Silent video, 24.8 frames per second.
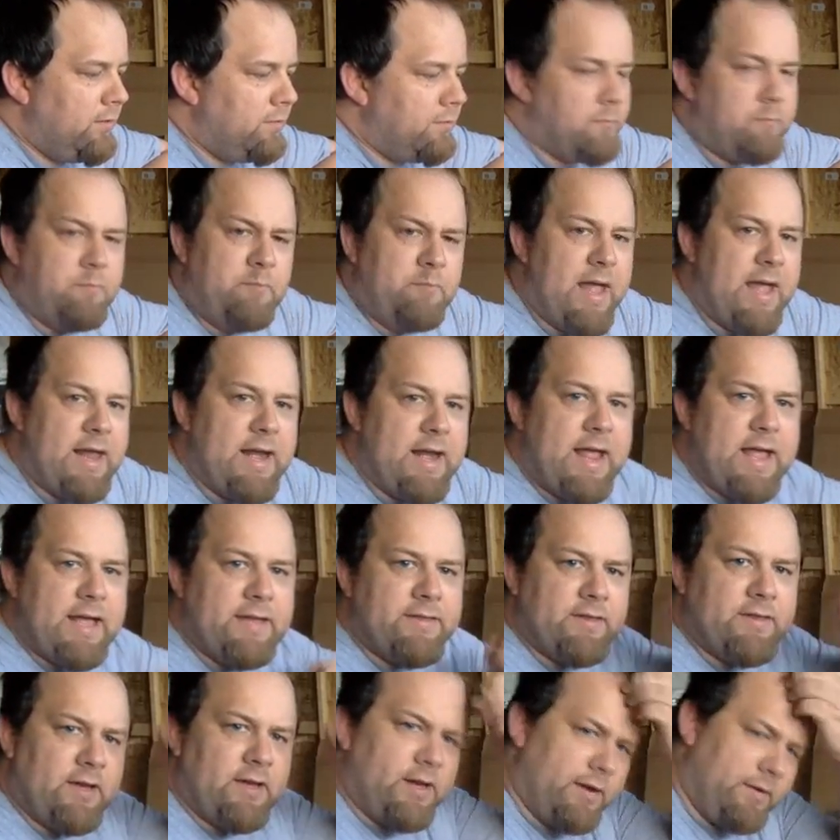Matt had
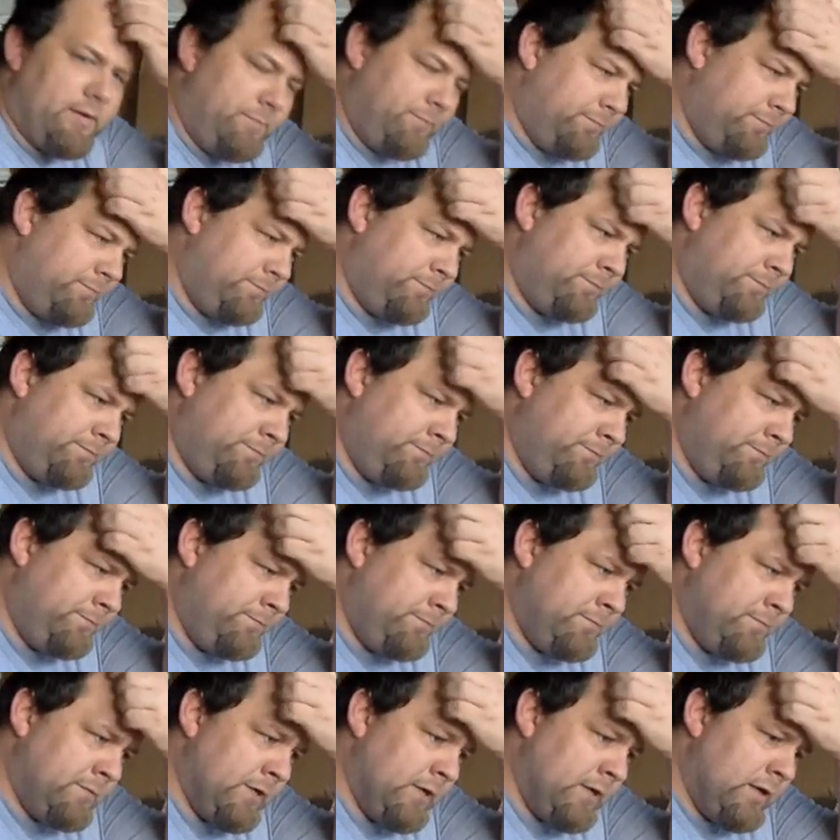the
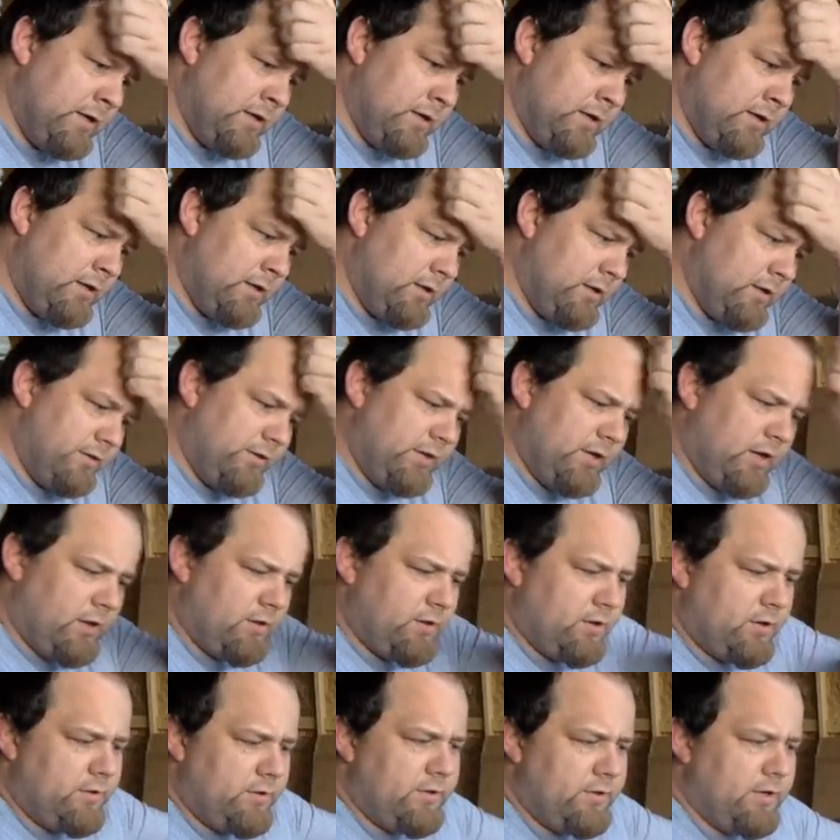
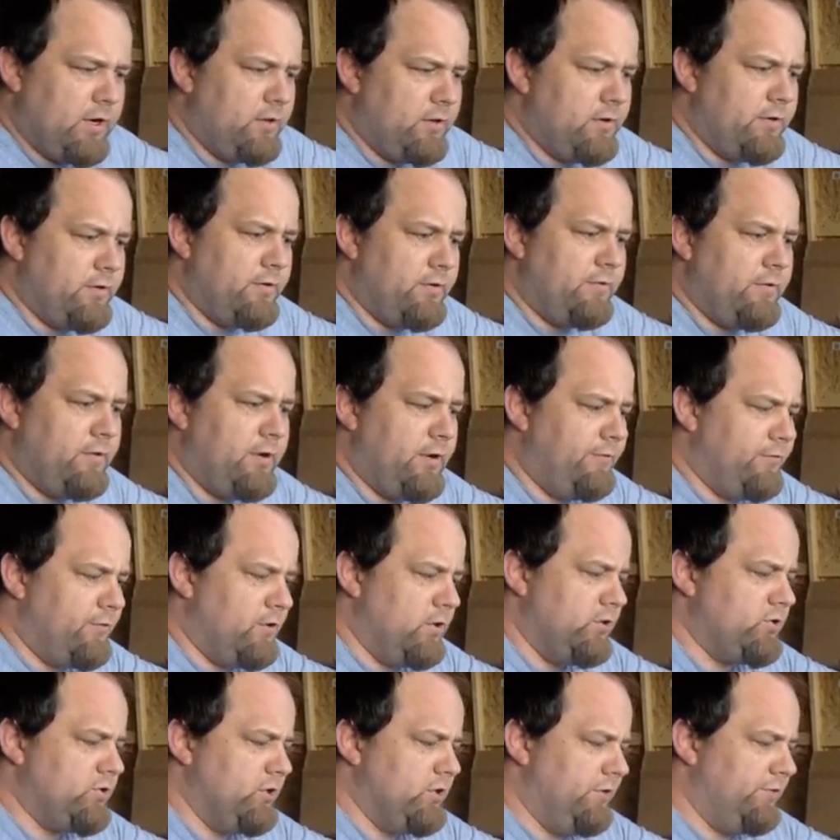other
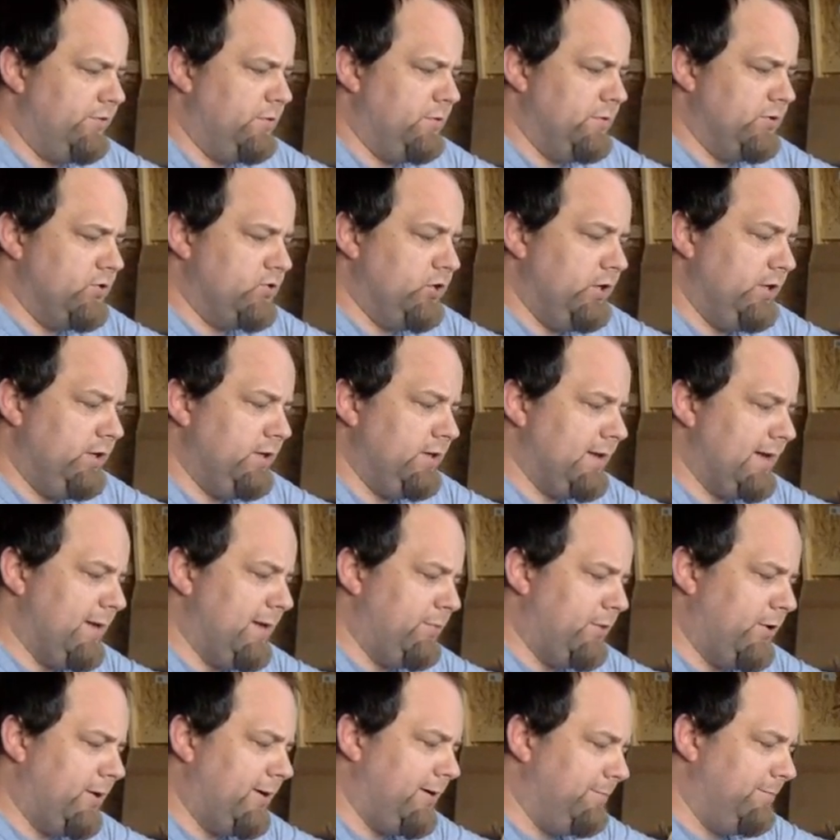version of the machine that I
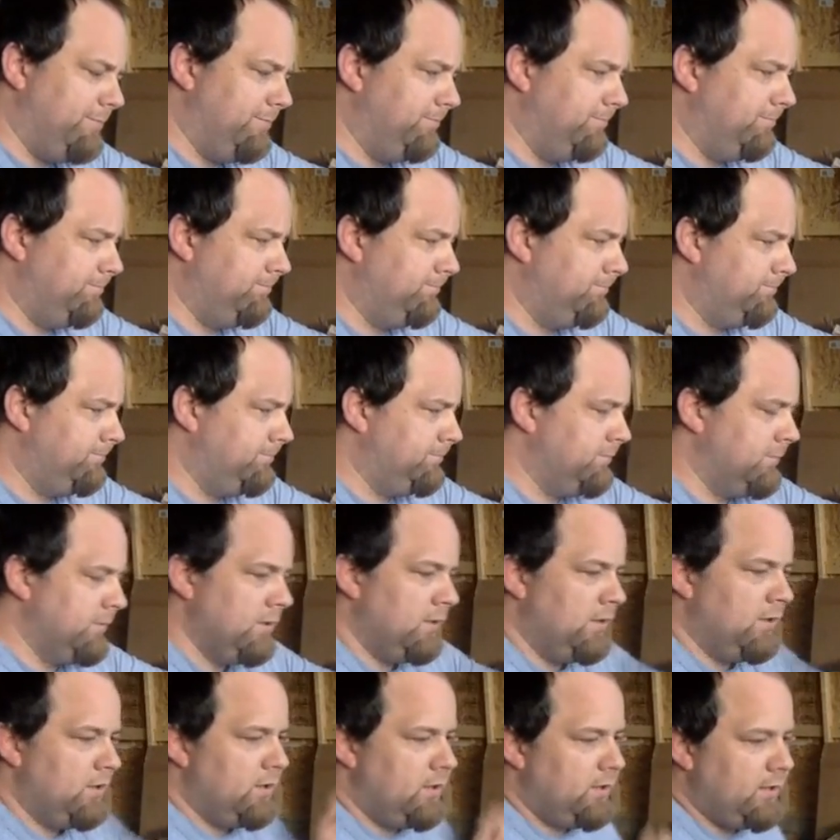bought,
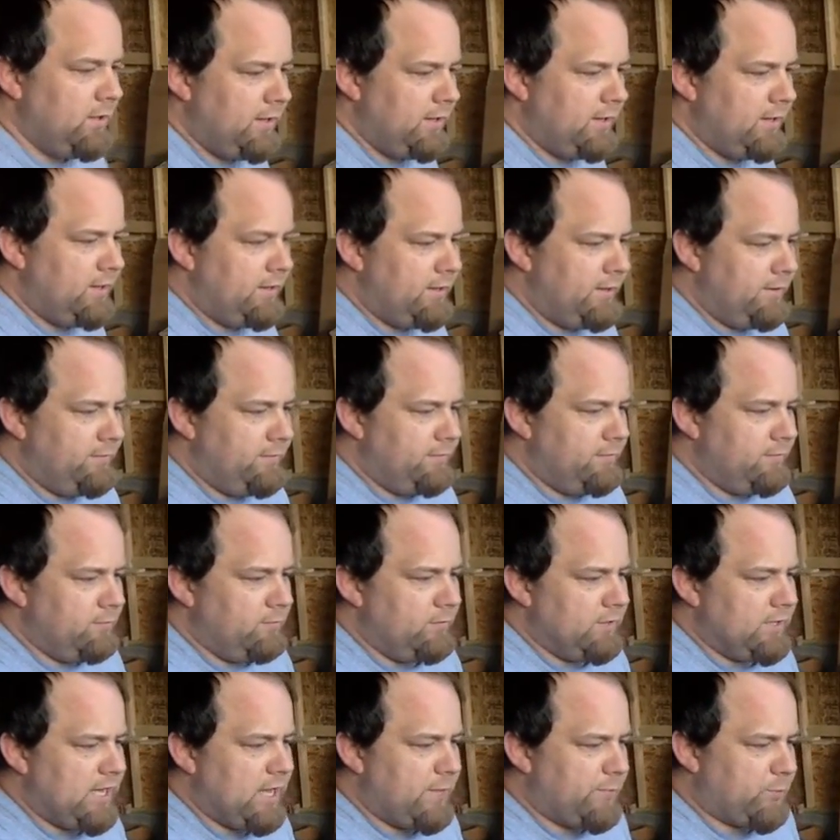and we
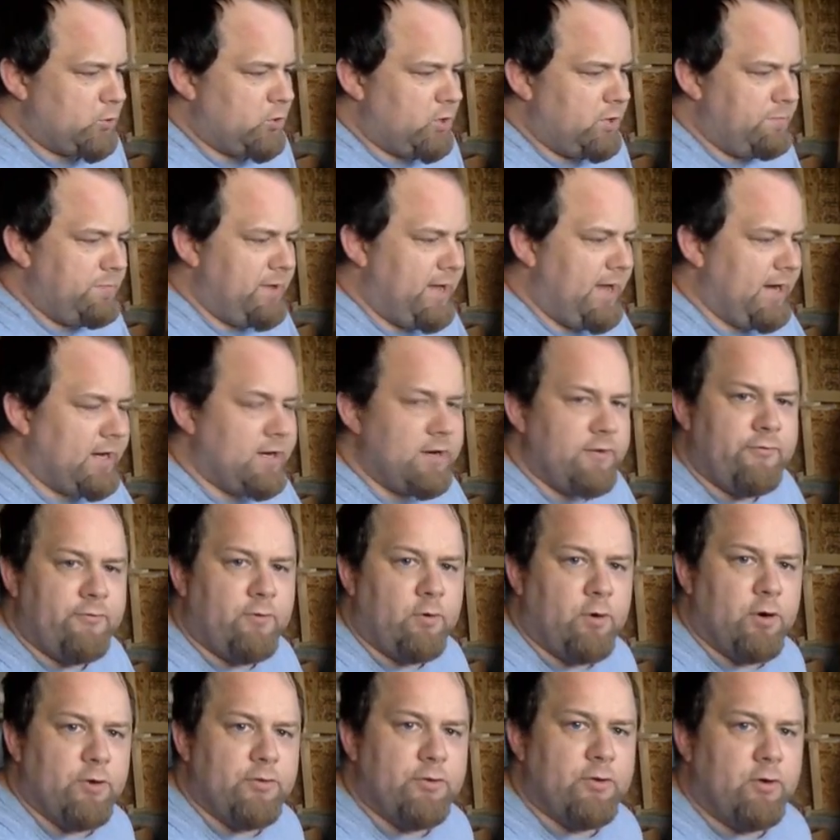kept going back and
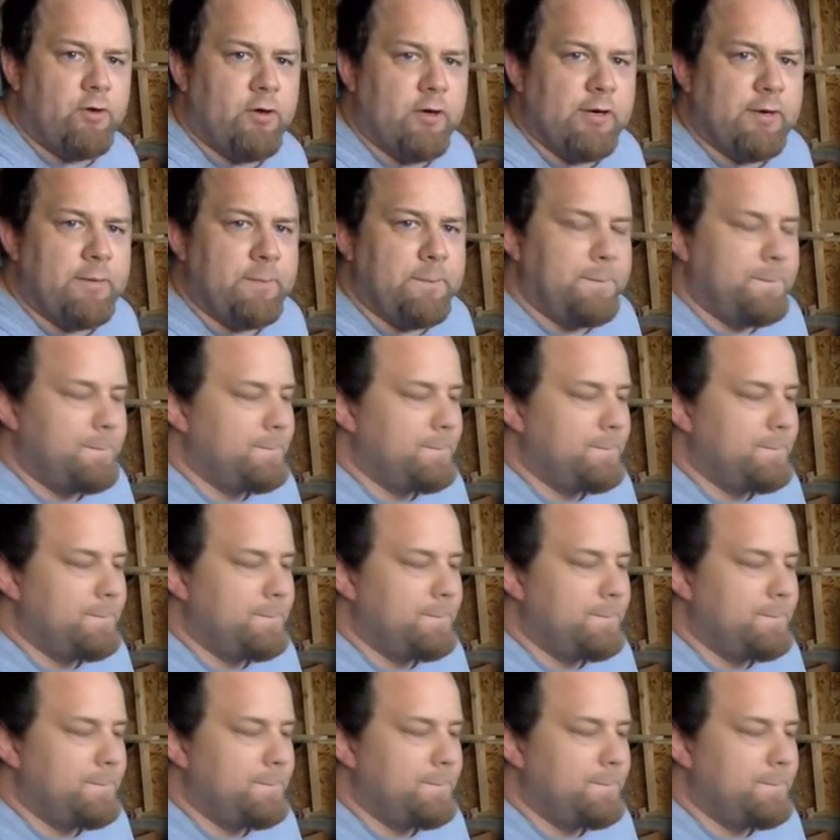forth on it.